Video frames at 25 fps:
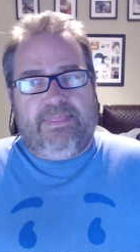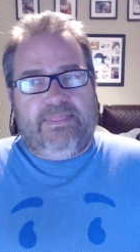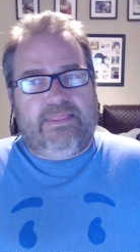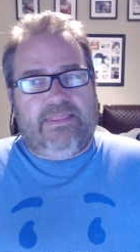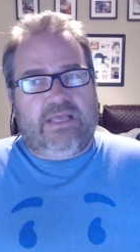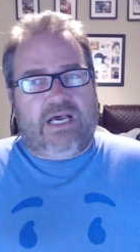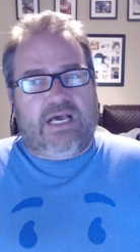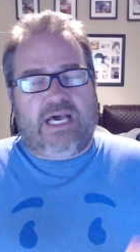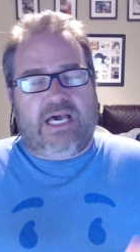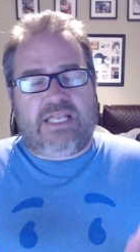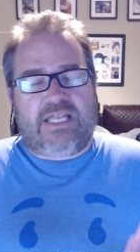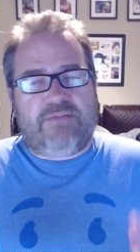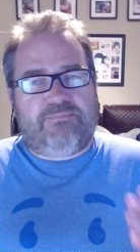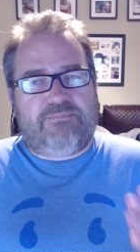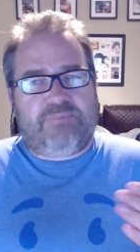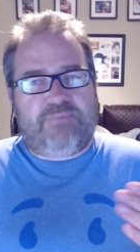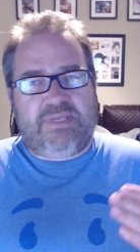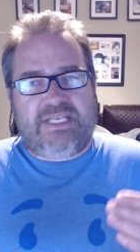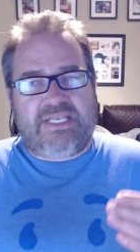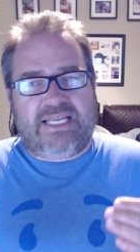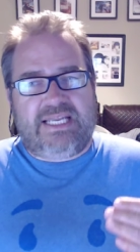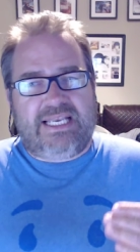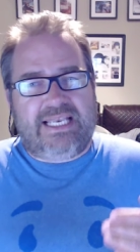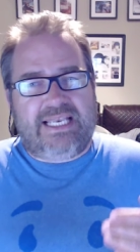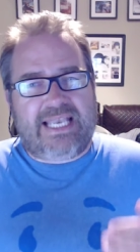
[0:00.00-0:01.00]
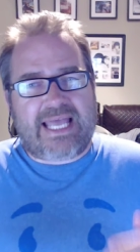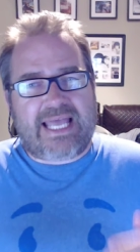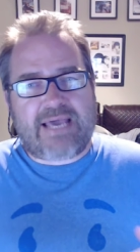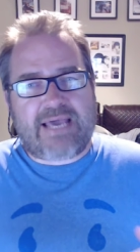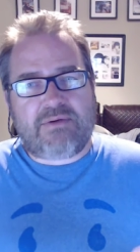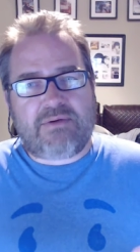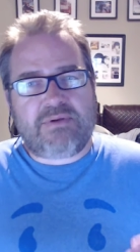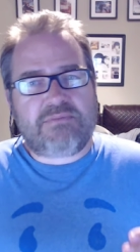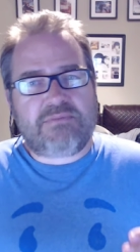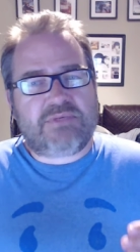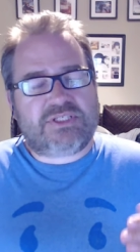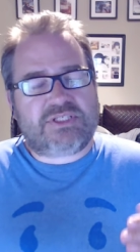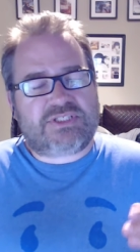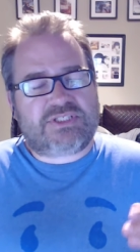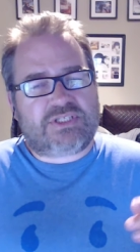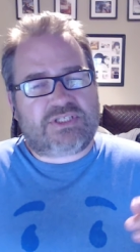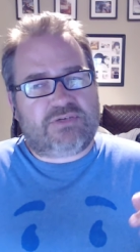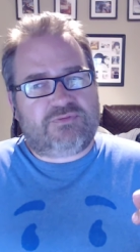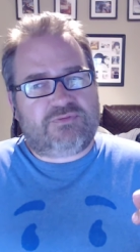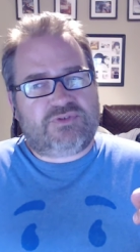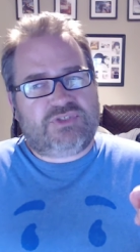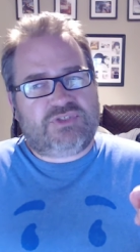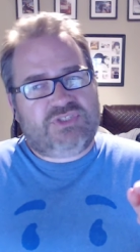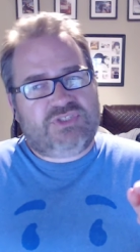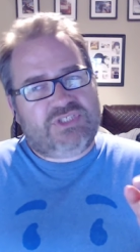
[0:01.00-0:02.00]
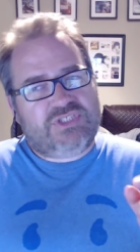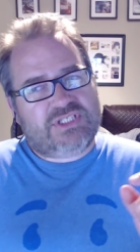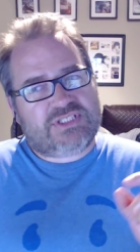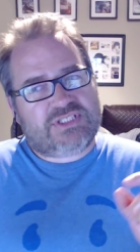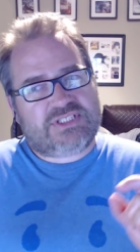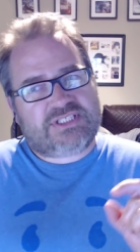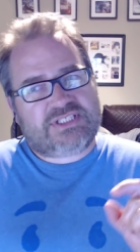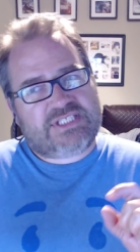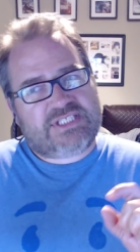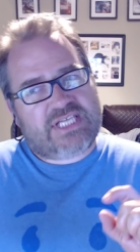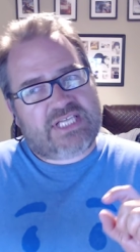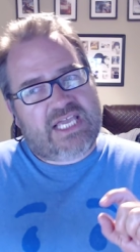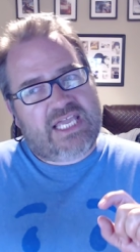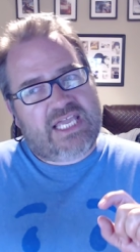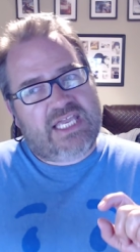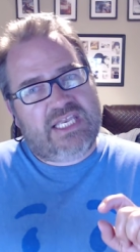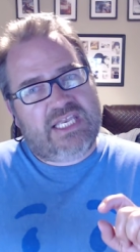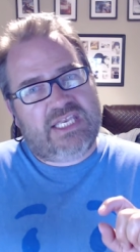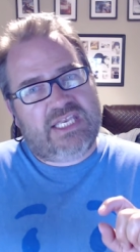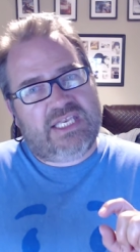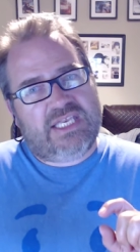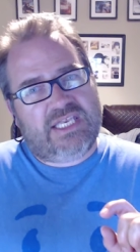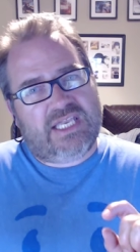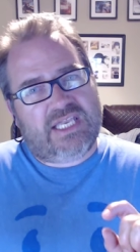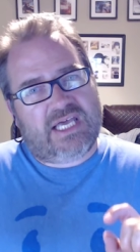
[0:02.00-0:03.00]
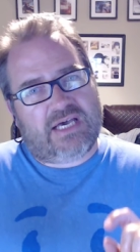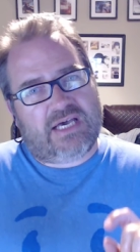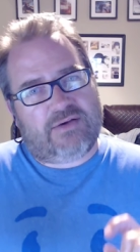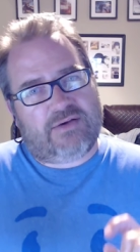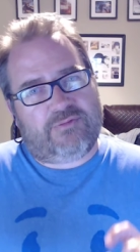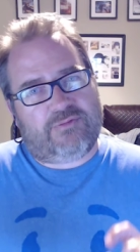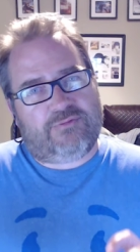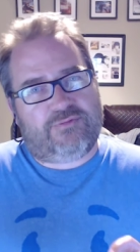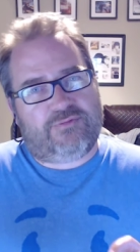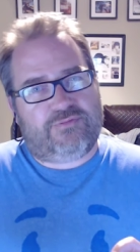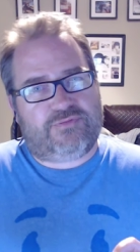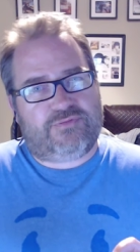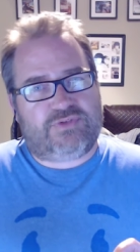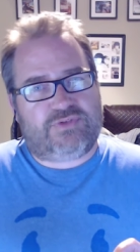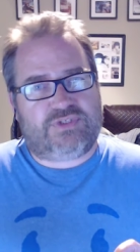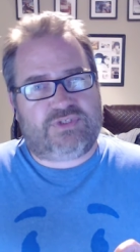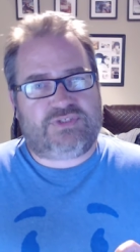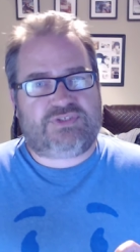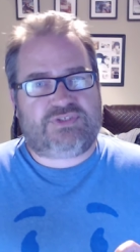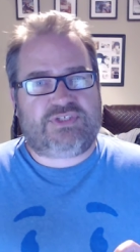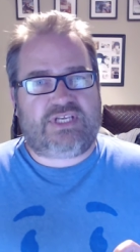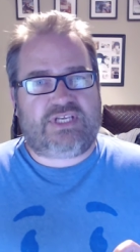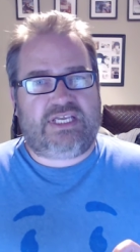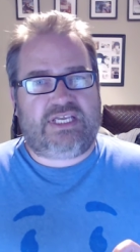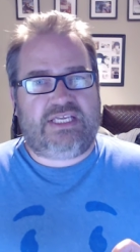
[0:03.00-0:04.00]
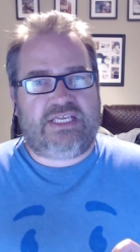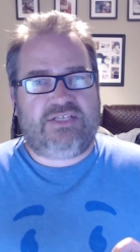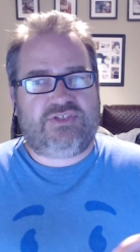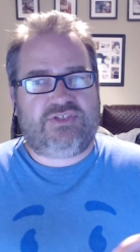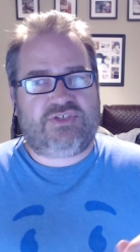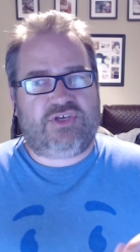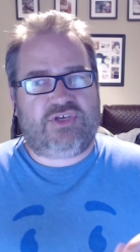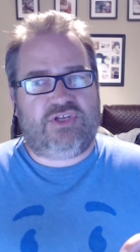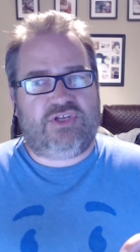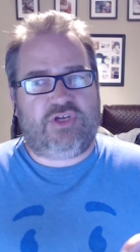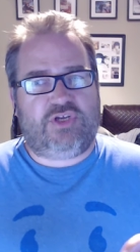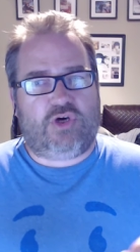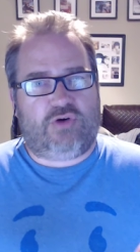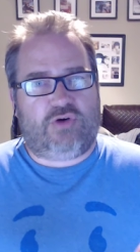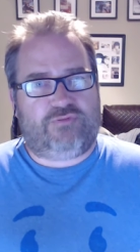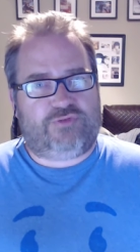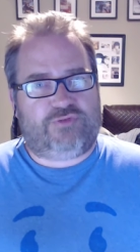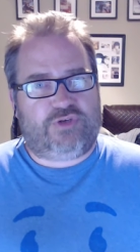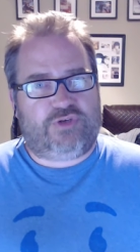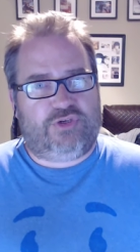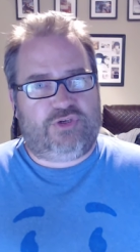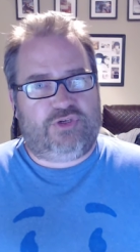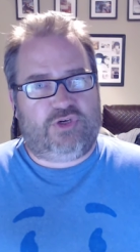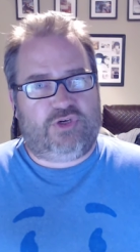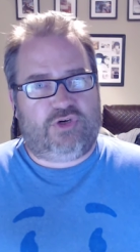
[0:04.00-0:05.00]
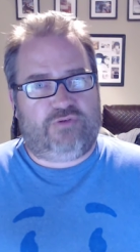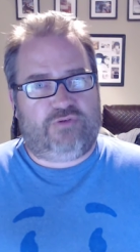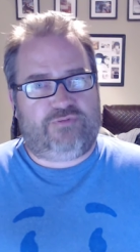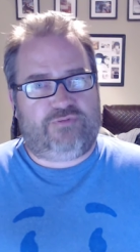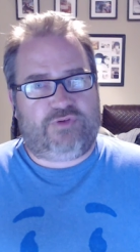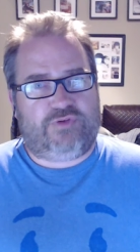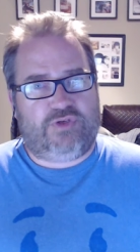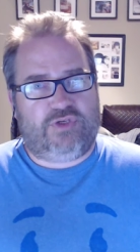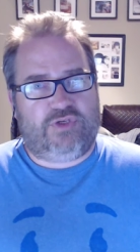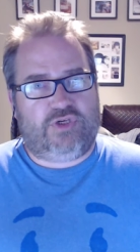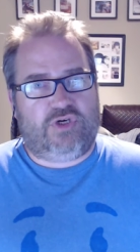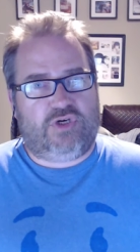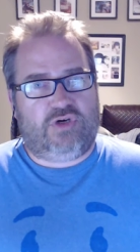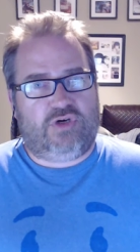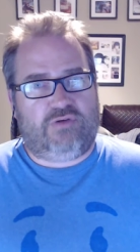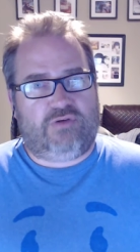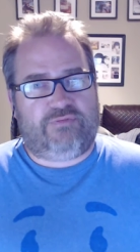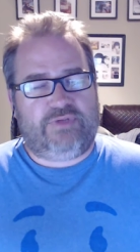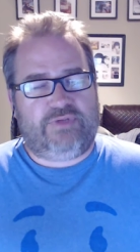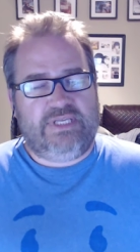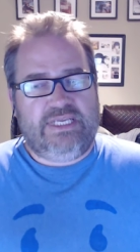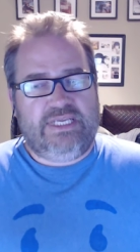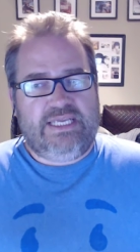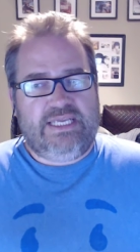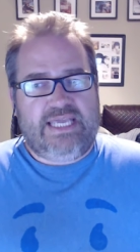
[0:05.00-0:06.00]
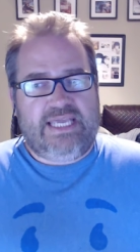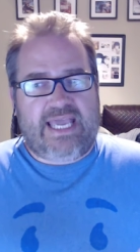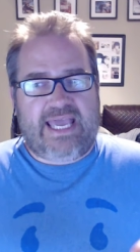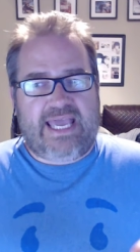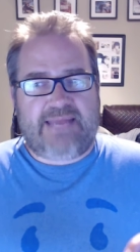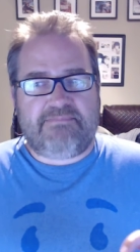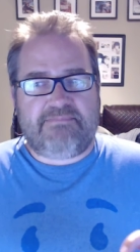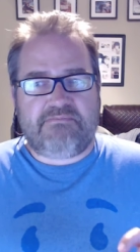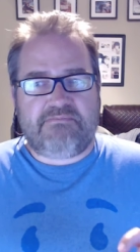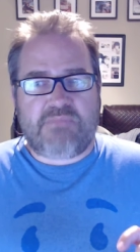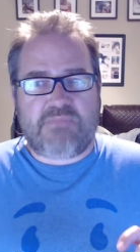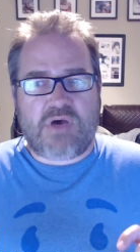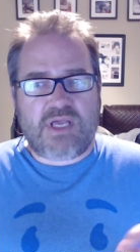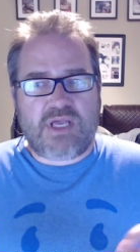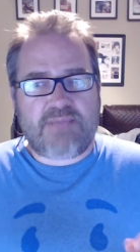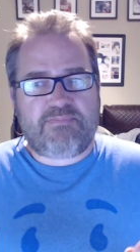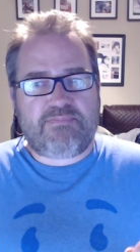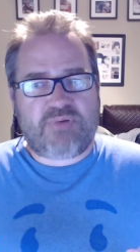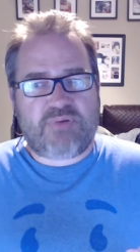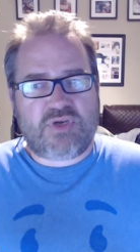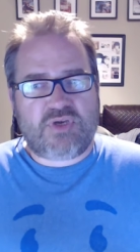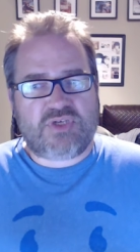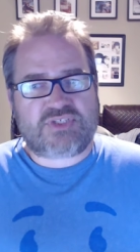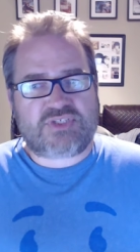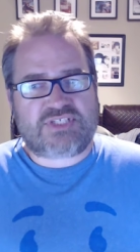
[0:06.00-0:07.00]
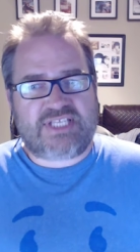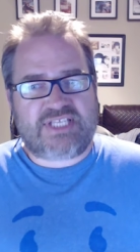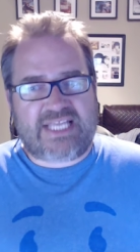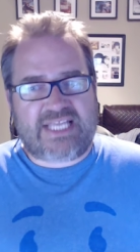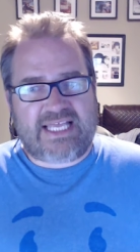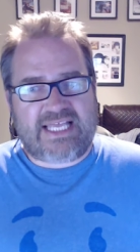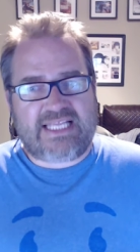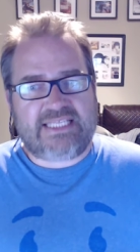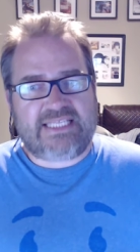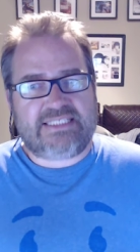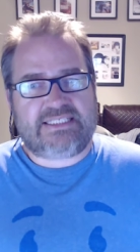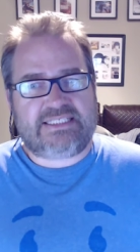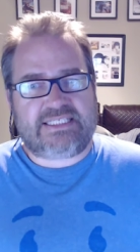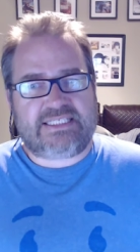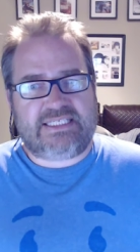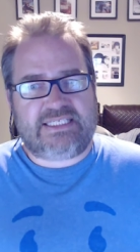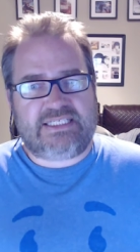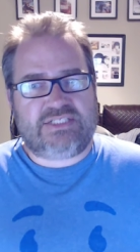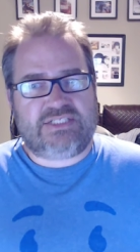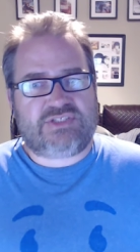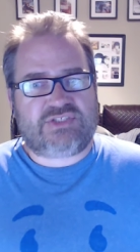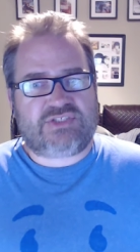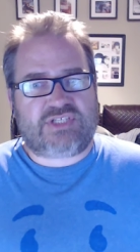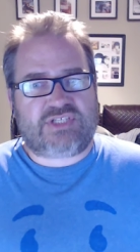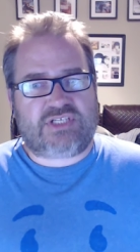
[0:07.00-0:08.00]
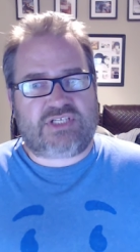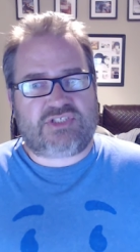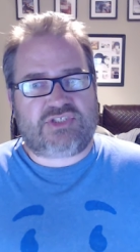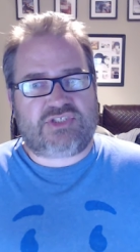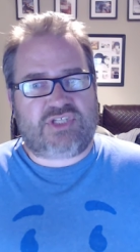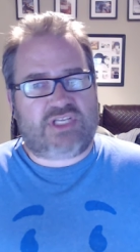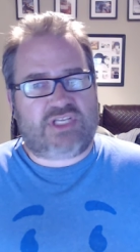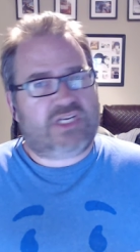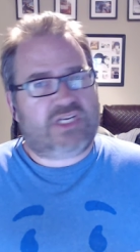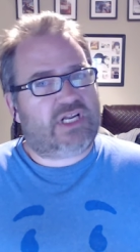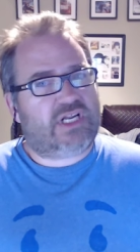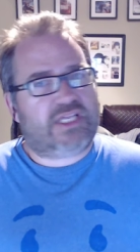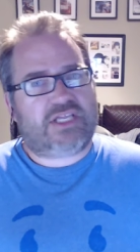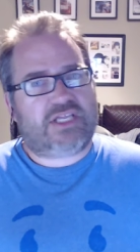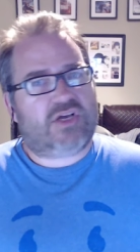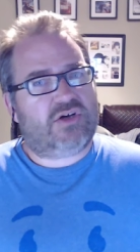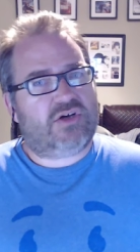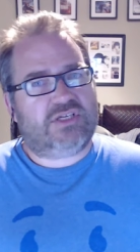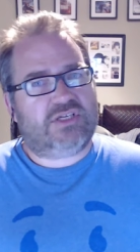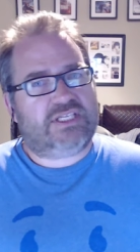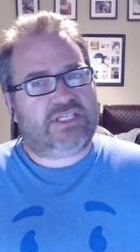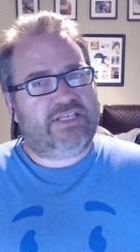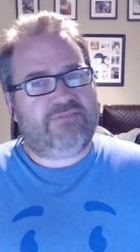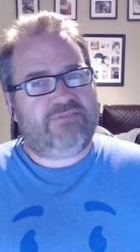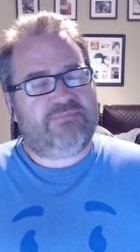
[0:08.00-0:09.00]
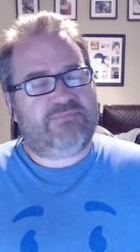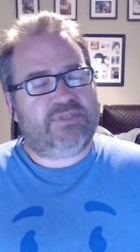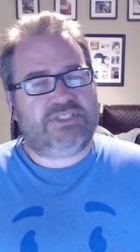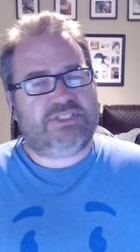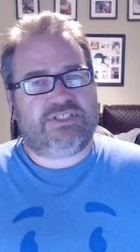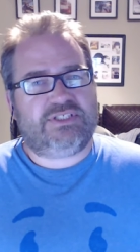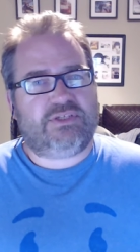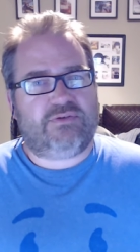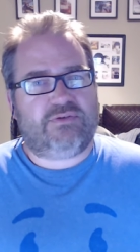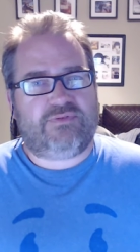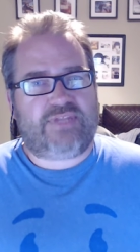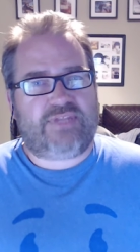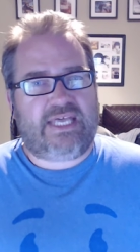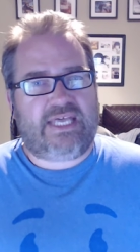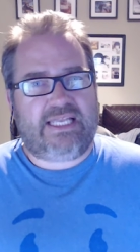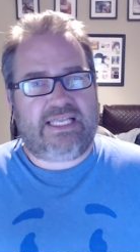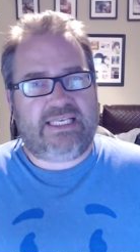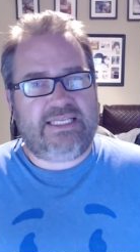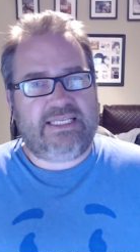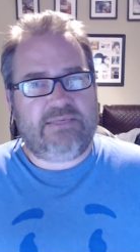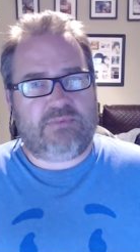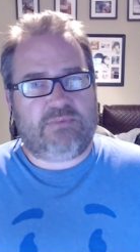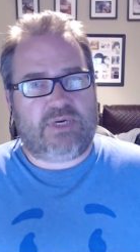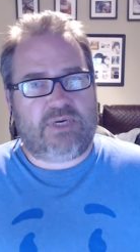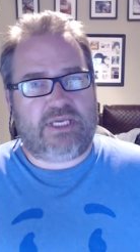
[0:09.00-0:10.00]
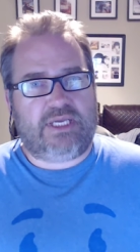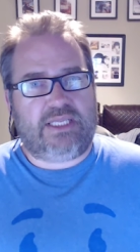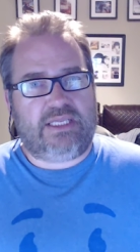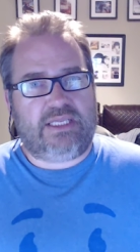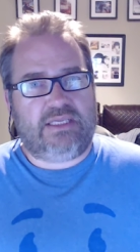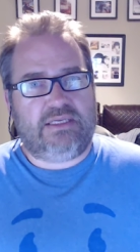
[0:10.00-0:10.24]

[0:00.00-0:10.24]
I'd have been allowing myself just enough to say, turn it off, turn it off, turn it off. And my personality is such that I can't give myself that leeway.